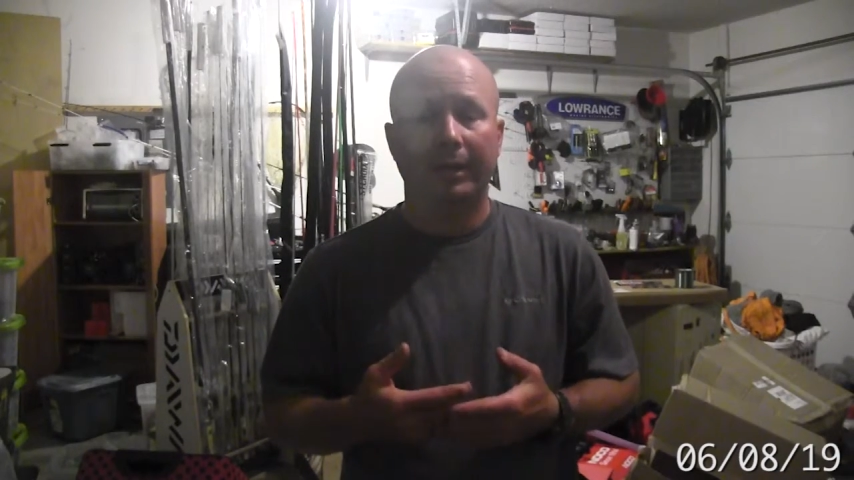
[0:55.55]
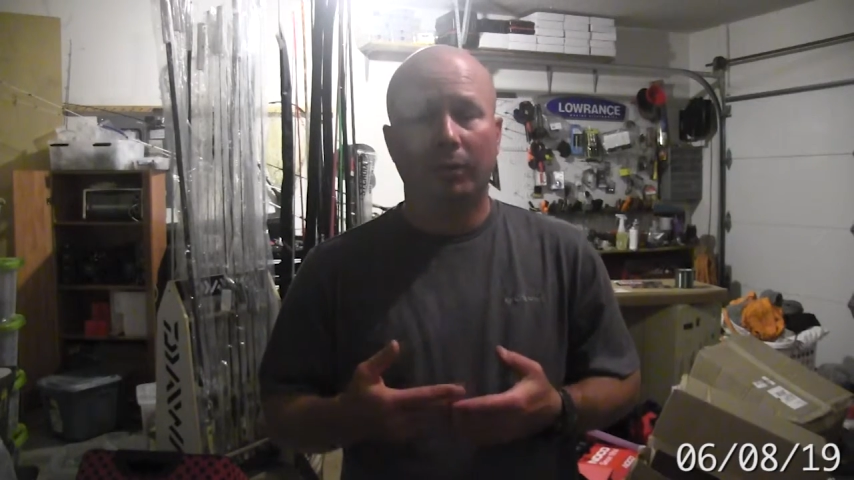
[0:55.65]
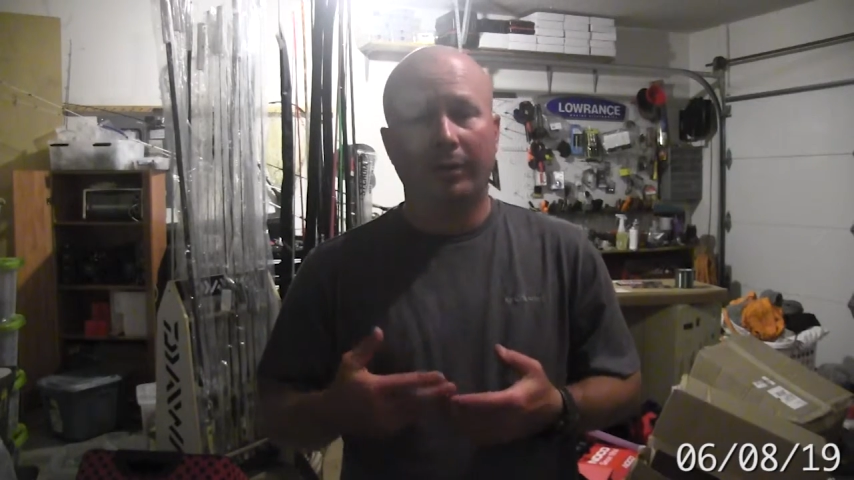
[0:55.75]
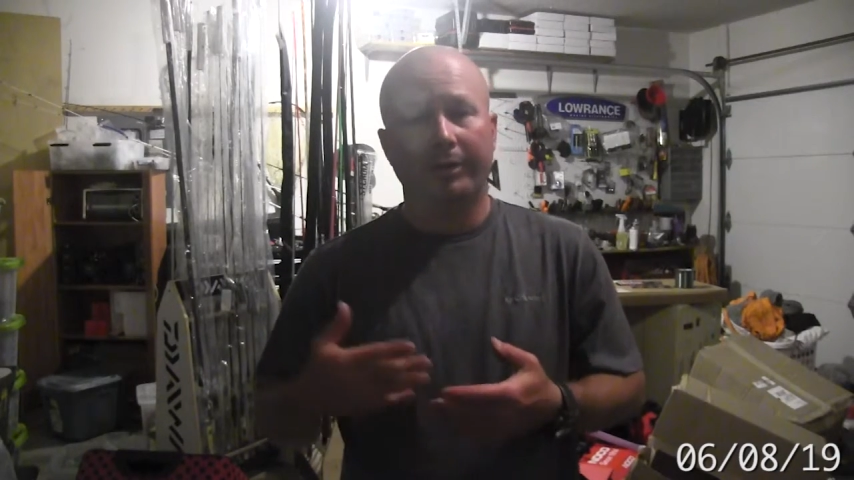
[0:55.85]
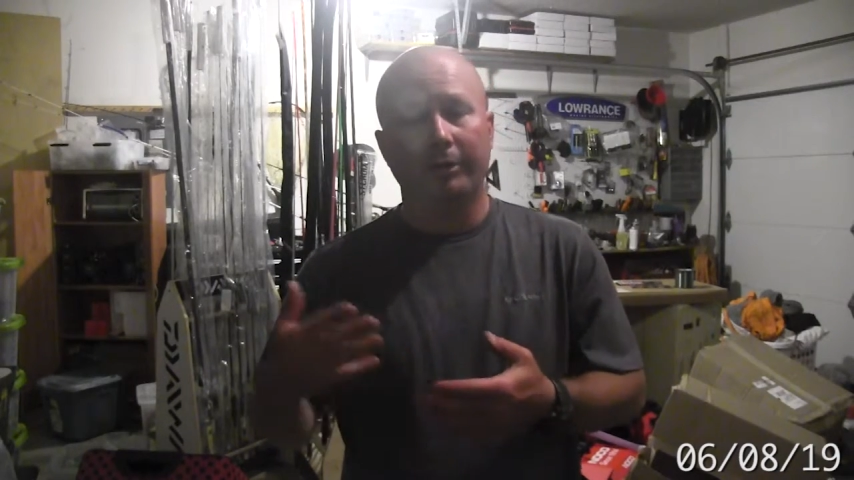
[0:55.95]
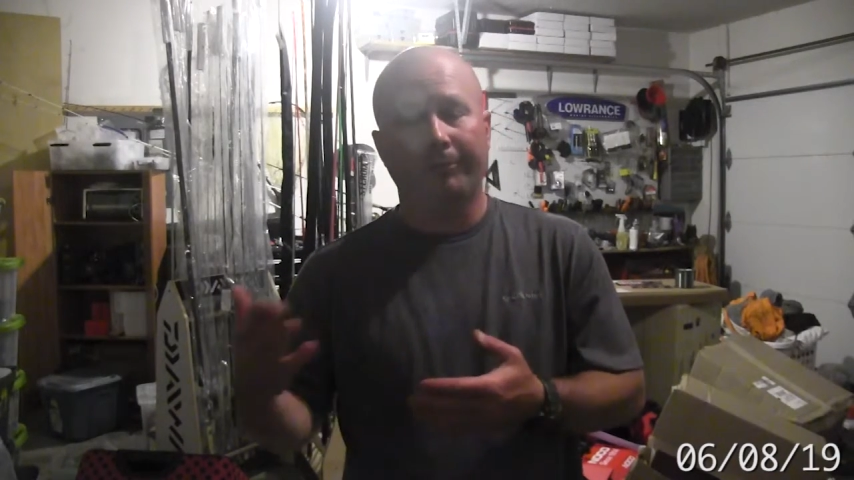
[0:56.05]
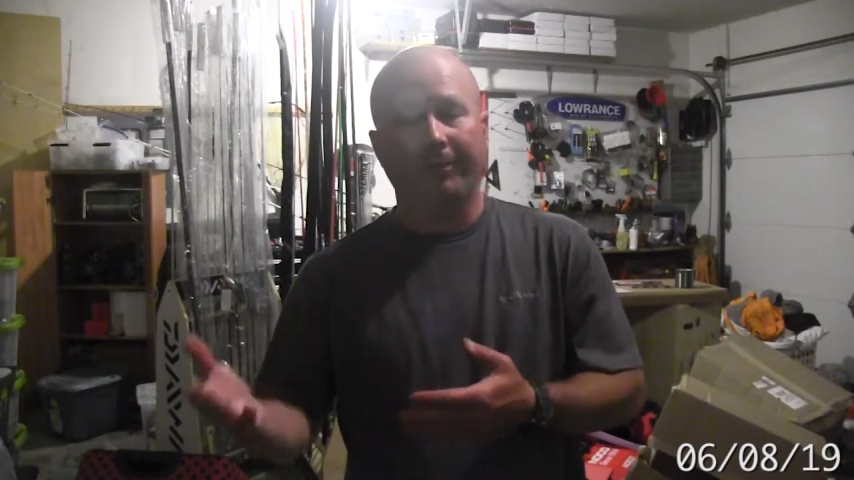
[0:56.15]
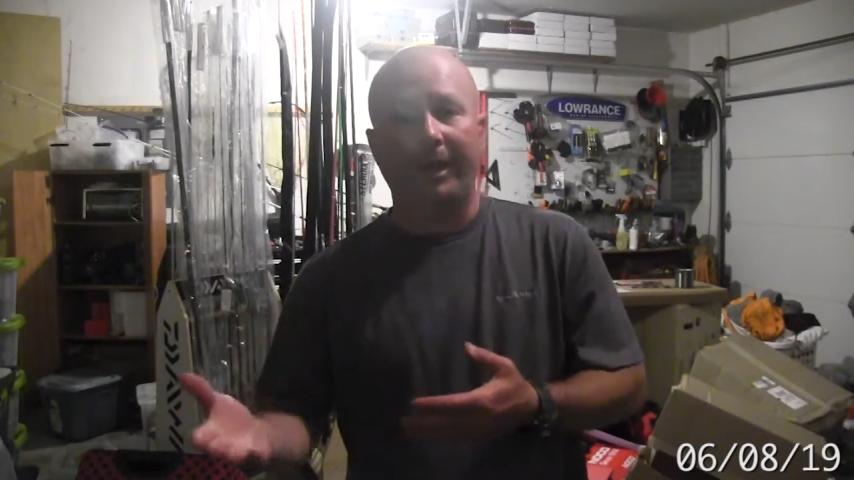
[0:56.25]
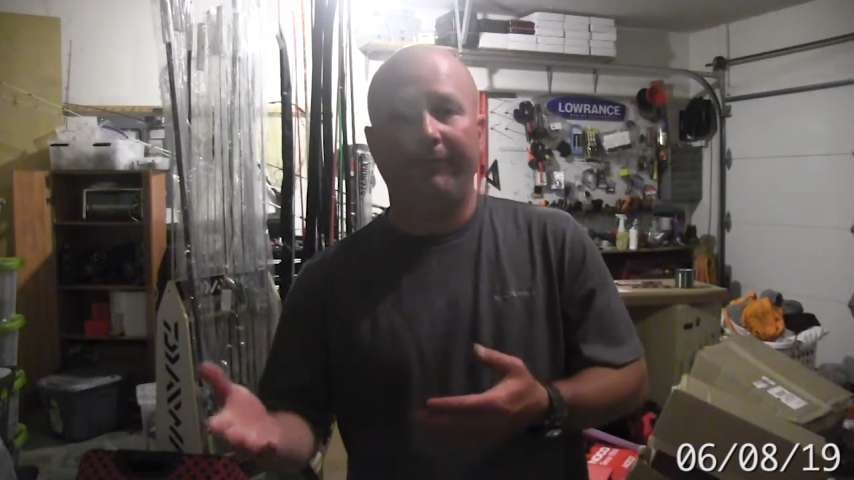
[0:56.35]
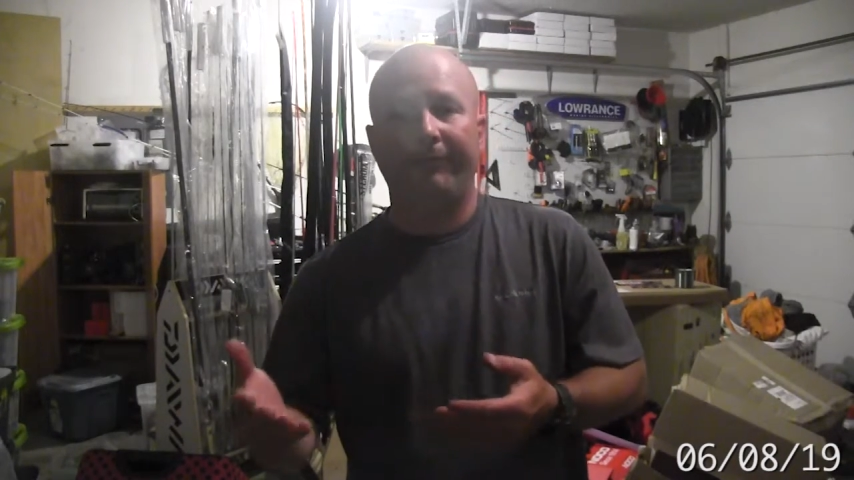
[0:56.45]
whether you're
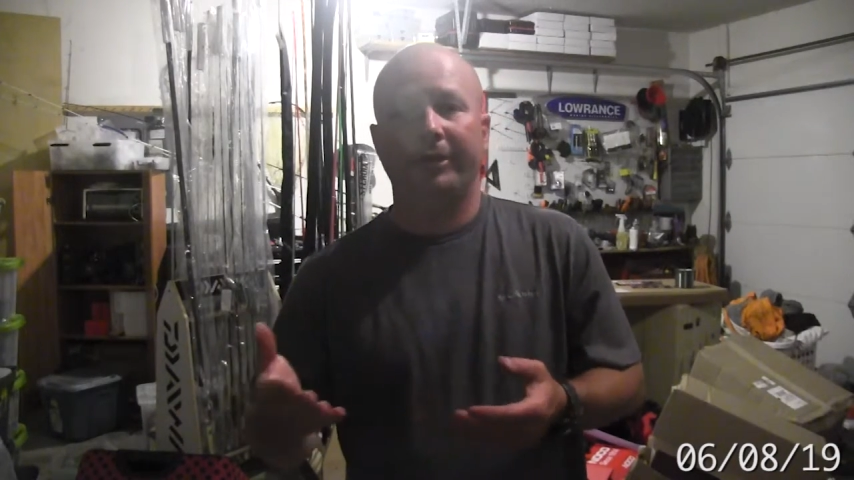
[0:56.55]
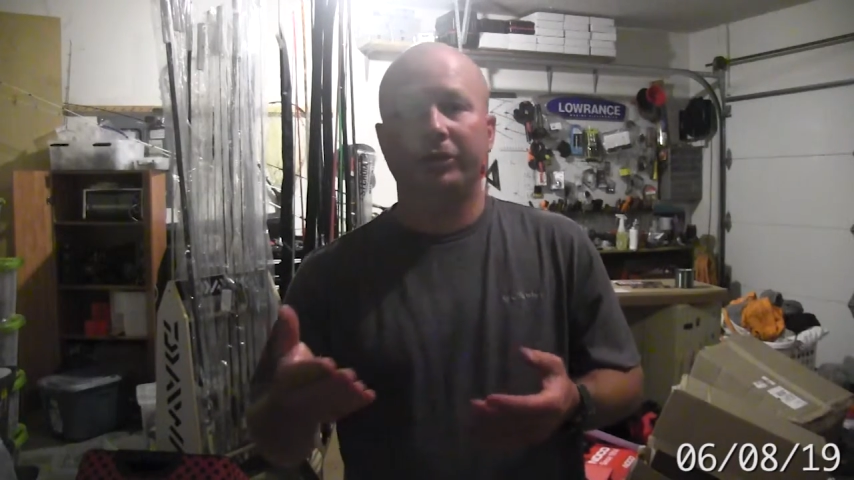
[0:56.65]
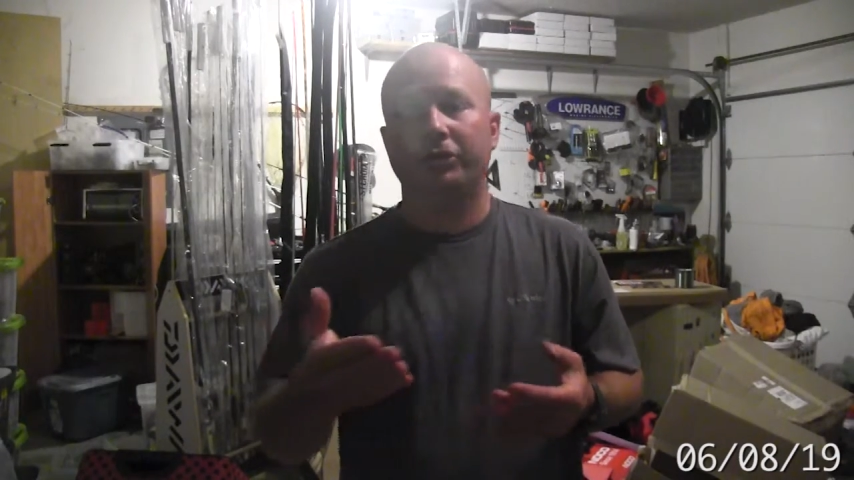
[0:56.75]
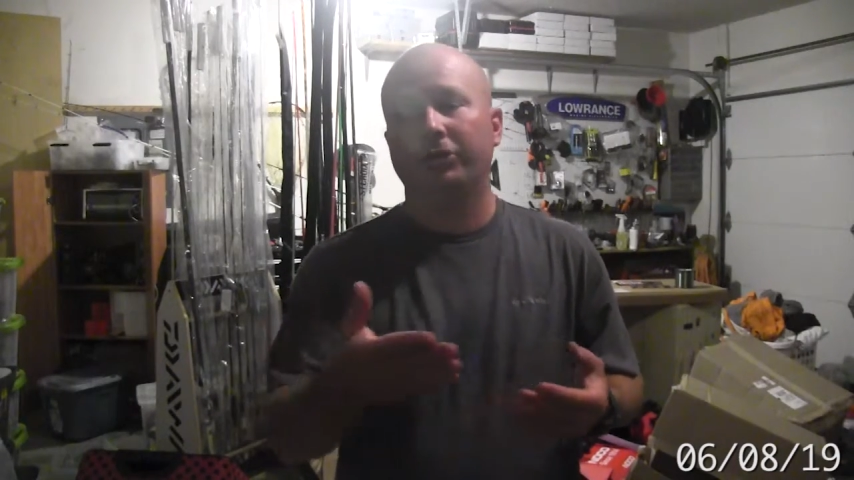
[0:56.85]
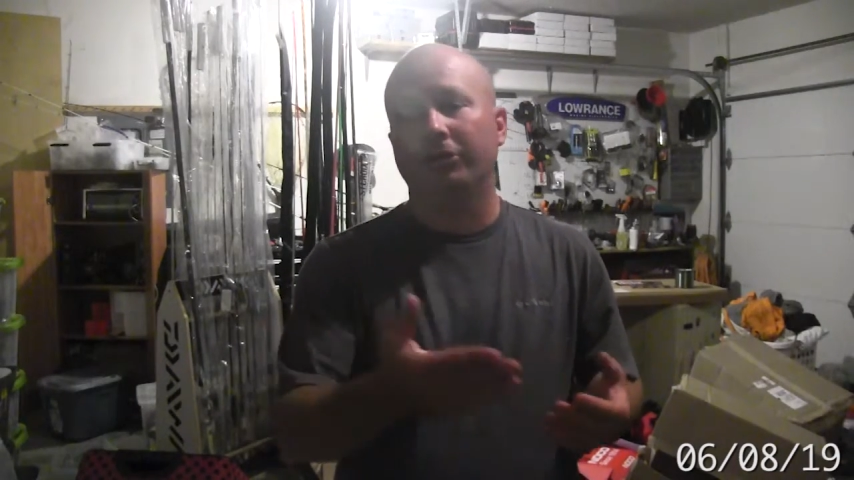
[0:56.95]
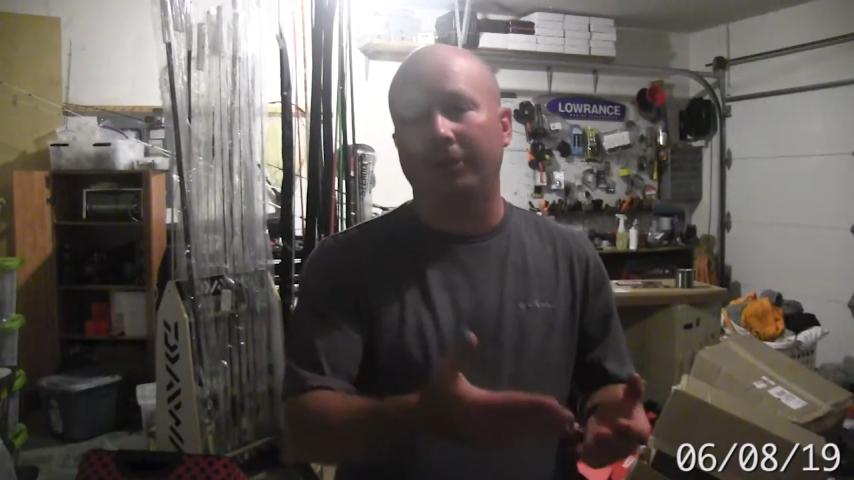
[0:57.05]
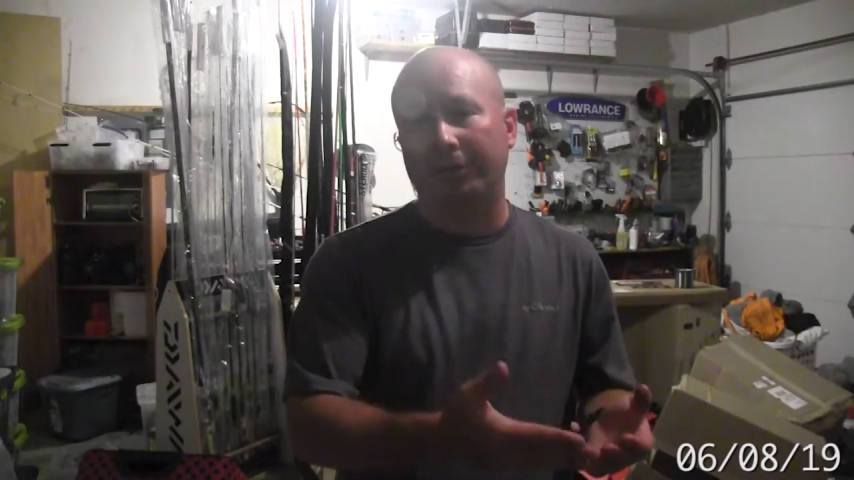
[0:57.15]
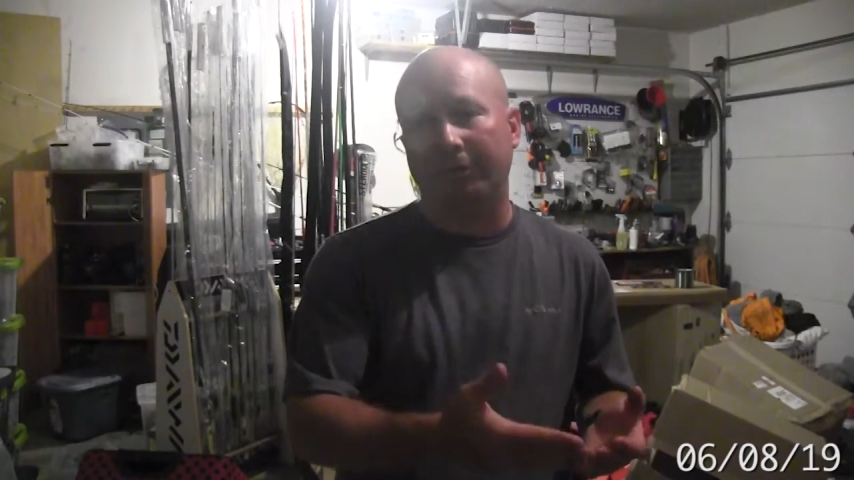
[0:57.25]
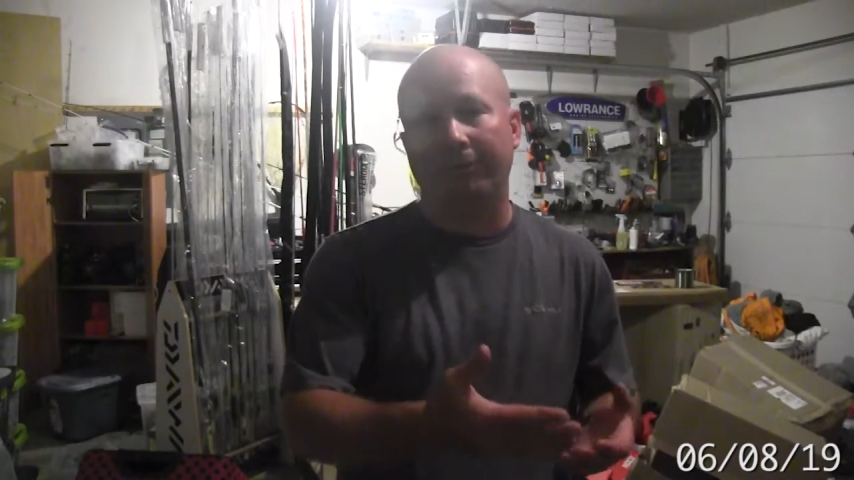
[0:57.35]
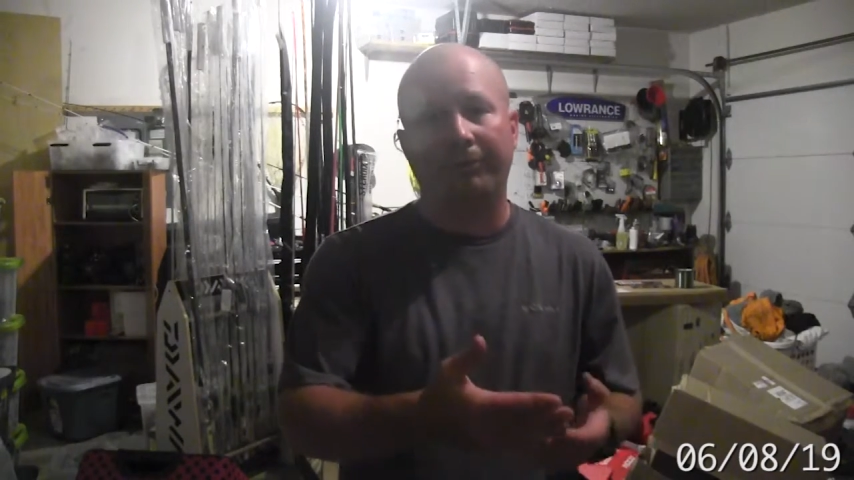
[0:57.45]
fly fishing or
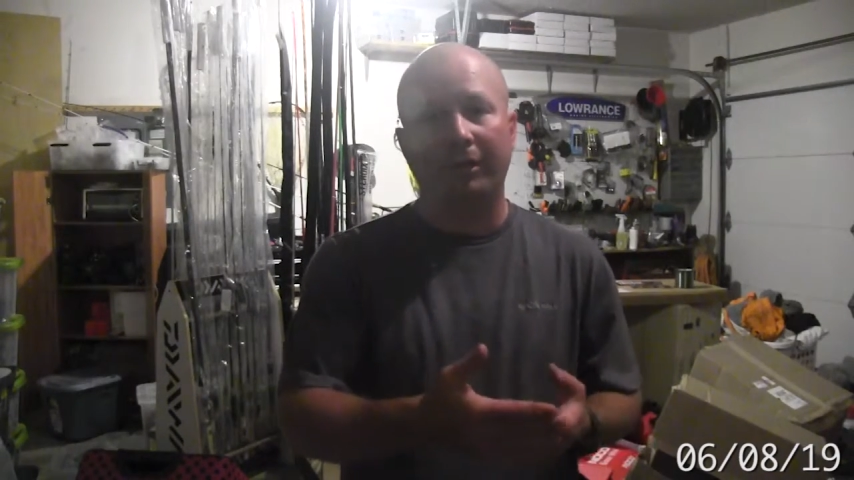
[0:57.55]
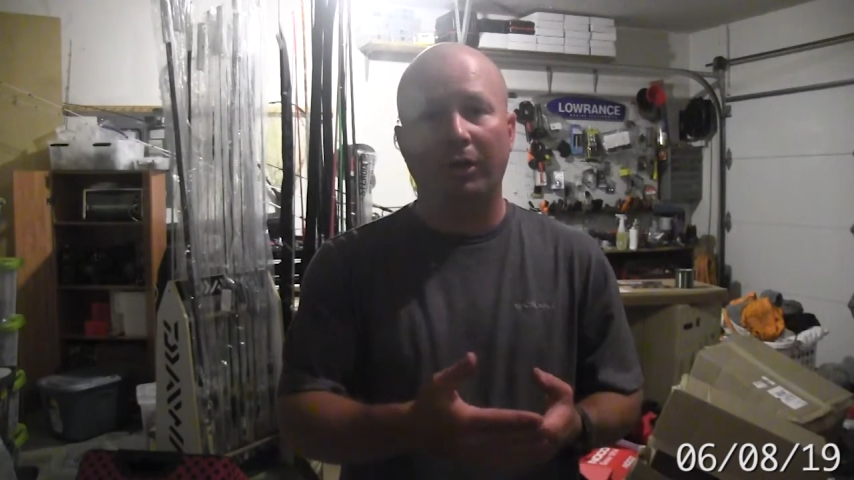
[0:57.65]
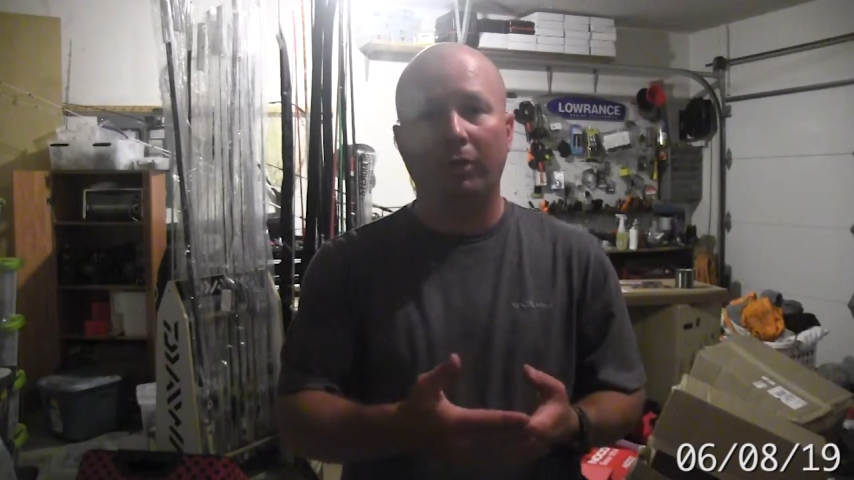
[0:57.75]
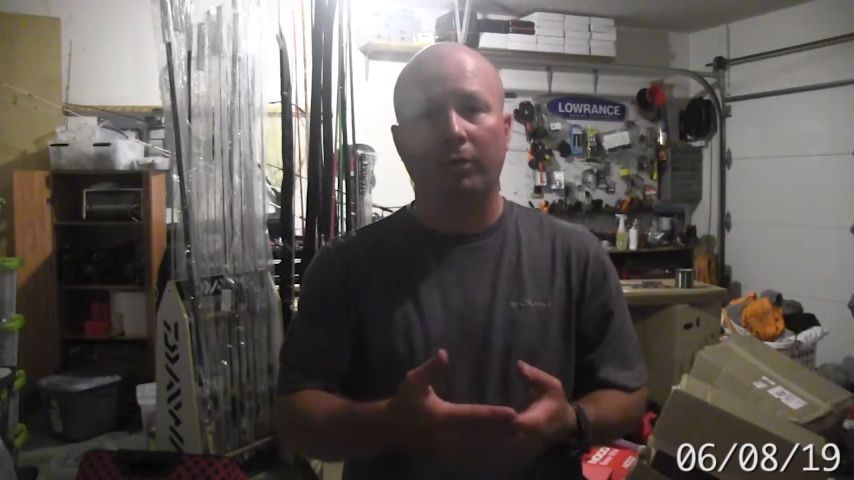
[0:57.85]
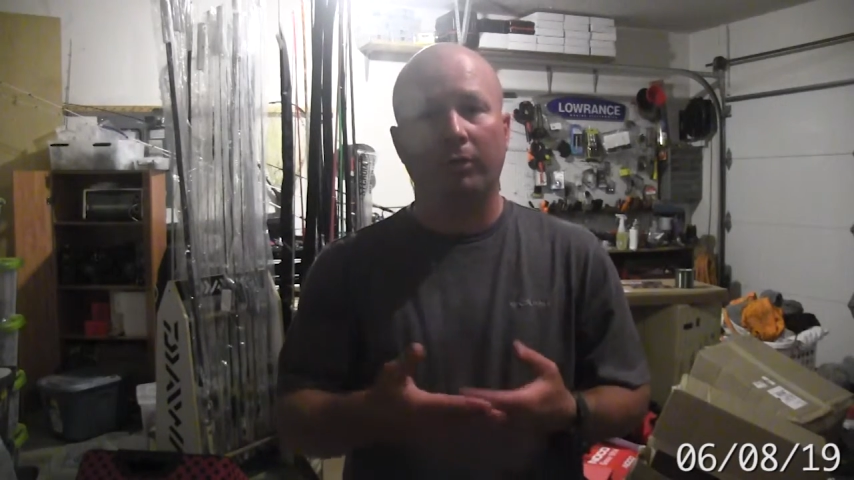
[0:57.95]
under a float